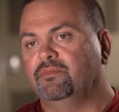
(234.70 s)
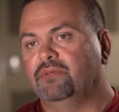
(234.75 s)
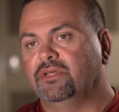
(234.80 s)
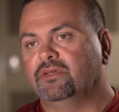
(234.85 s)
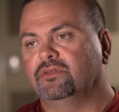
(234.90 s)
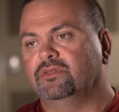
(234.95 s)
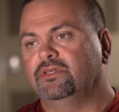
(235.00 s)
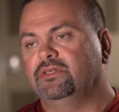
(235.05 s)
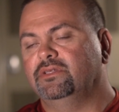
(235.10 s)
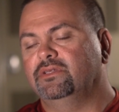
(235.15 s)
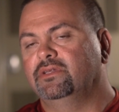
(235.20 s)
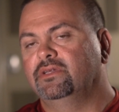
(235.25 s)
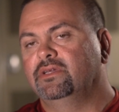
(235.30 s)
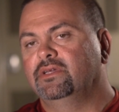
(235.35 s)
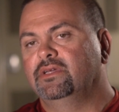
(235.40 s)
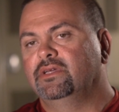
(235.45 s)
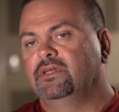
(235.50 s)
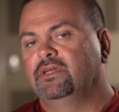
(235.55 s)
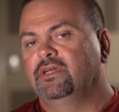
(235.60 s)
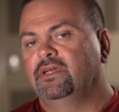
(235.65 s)
building,
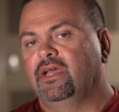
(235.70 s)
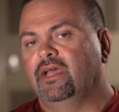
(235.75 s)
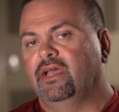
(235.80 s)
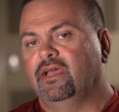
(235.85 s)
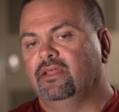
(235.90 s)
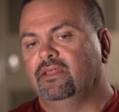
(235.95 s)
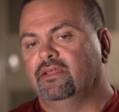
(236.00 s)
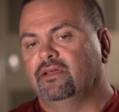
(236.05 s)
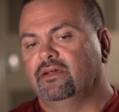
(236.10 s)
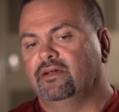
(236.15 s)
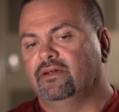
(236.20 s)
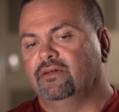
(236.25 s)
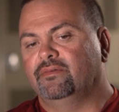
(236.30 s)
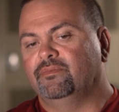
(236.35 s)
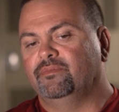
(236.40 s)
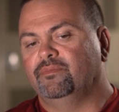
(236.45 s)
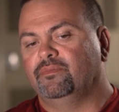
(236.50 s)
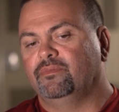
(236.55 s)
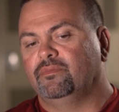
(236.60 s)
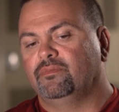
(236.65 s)
and
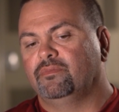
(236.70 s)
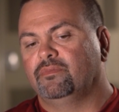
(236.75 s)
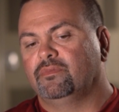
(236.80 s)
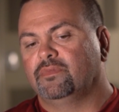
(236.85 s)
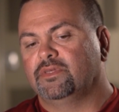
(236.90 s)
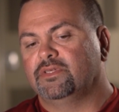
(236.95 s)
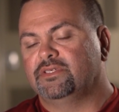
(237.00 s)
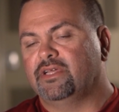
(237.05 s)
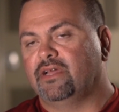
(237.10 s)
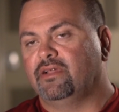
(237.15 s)
um, just